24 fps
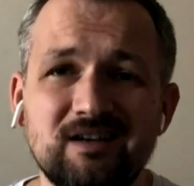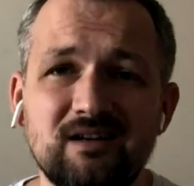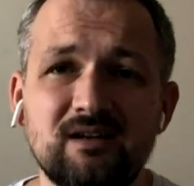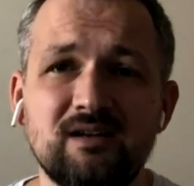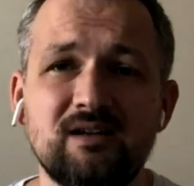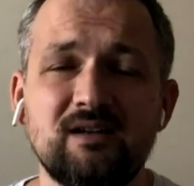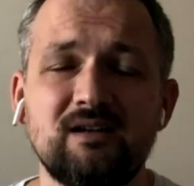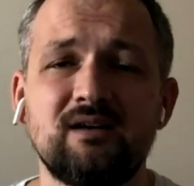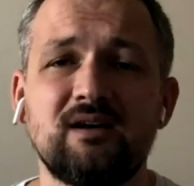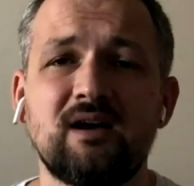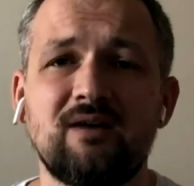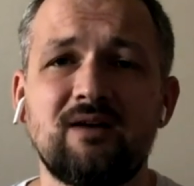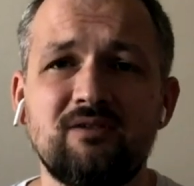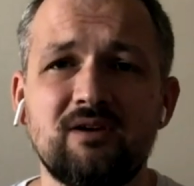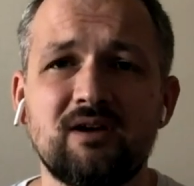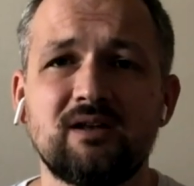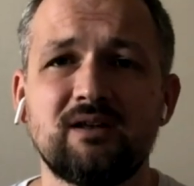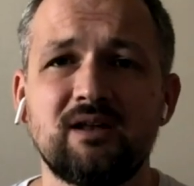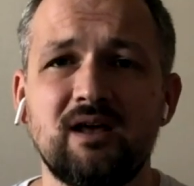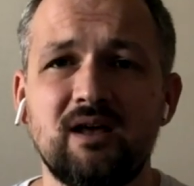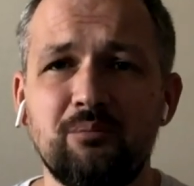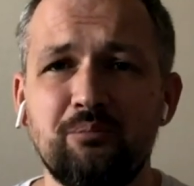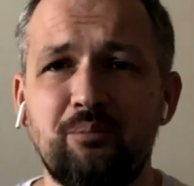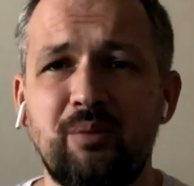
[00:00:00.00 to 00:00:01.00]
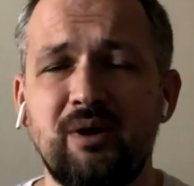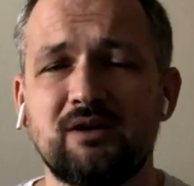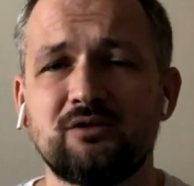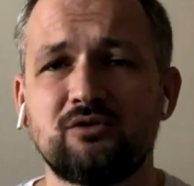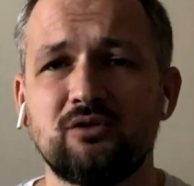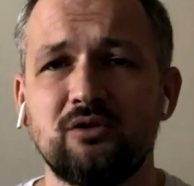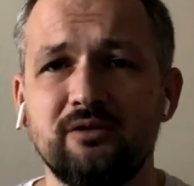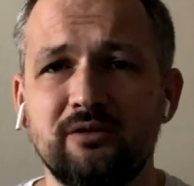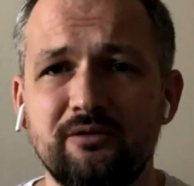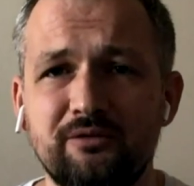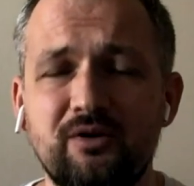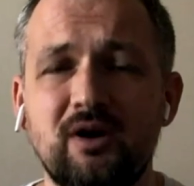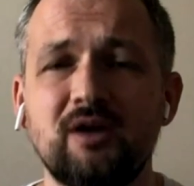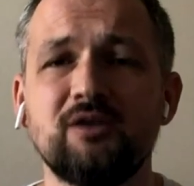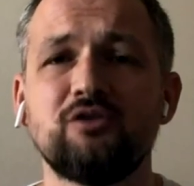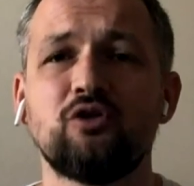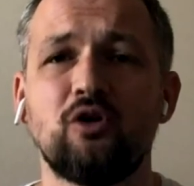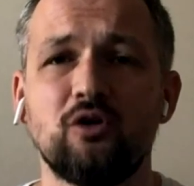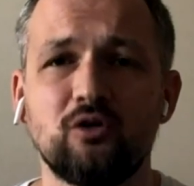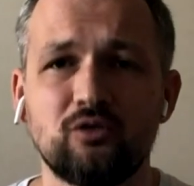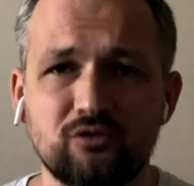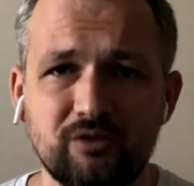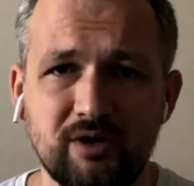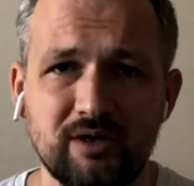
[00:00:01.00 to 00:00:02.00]
clearly having an impact on the
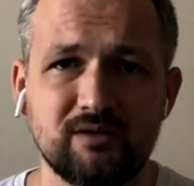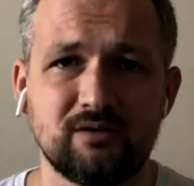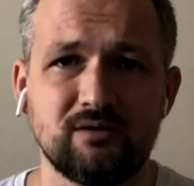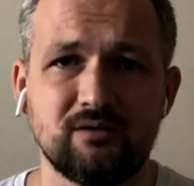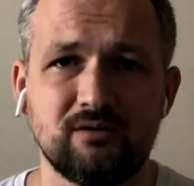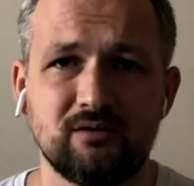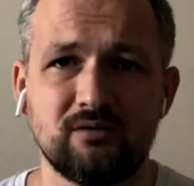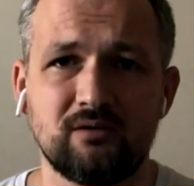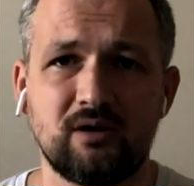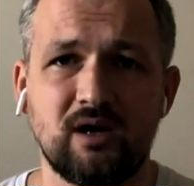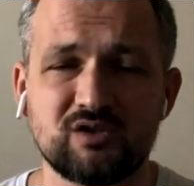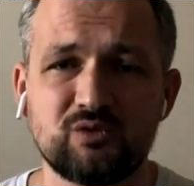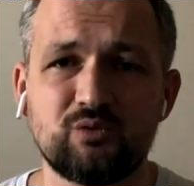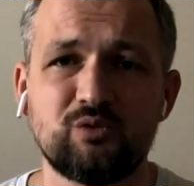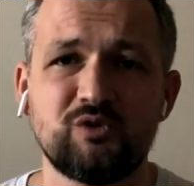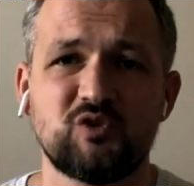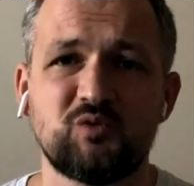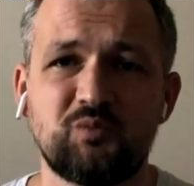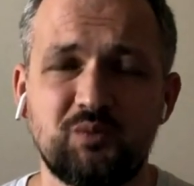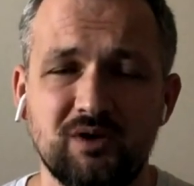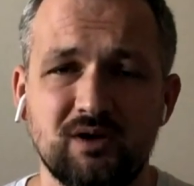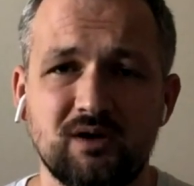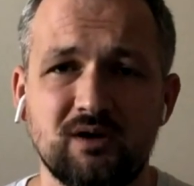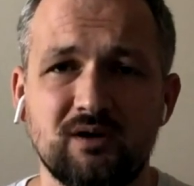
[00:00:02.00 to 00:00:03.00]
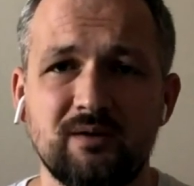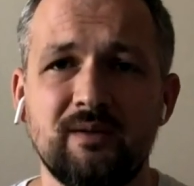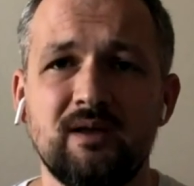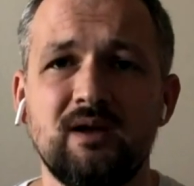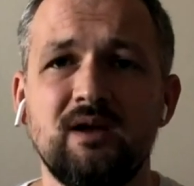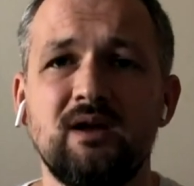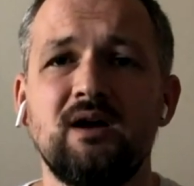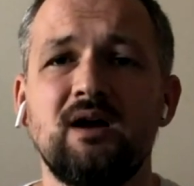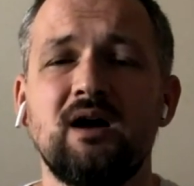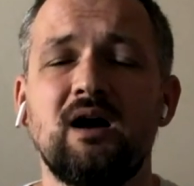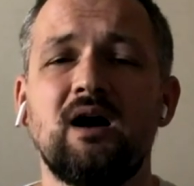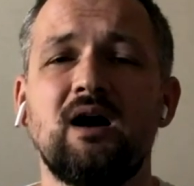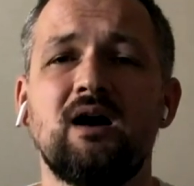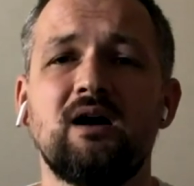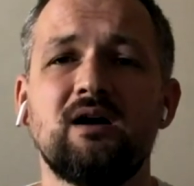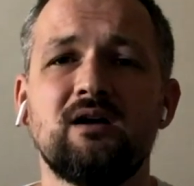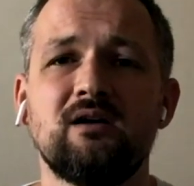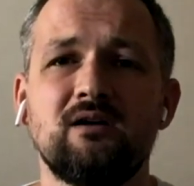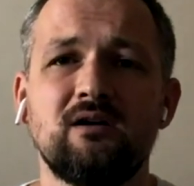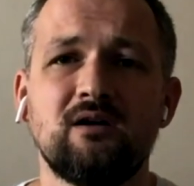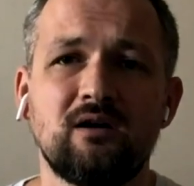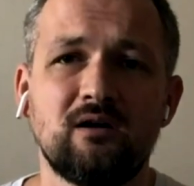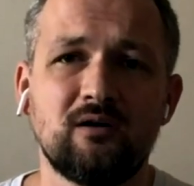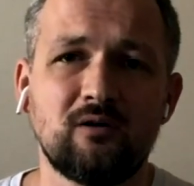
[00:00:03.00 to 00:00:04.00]
front already as we speak.
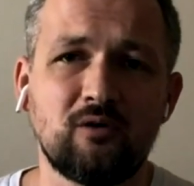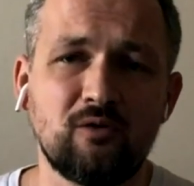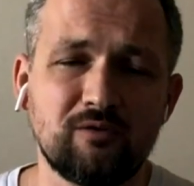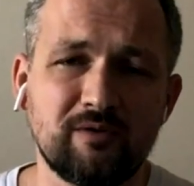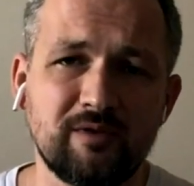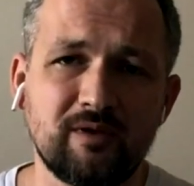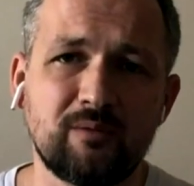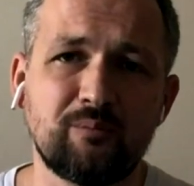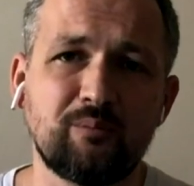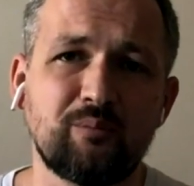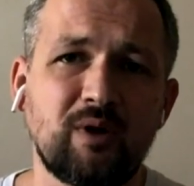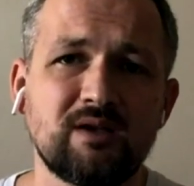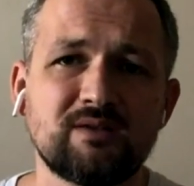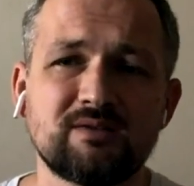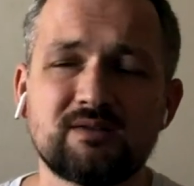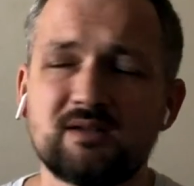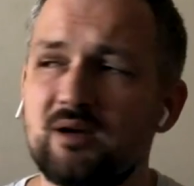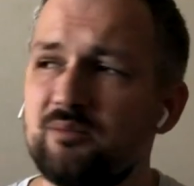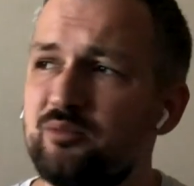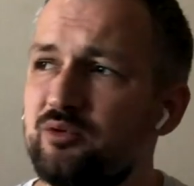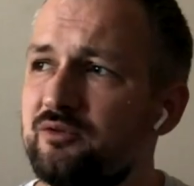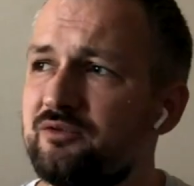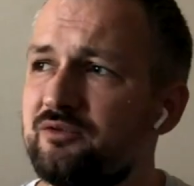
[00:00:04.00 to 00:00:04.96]
over the past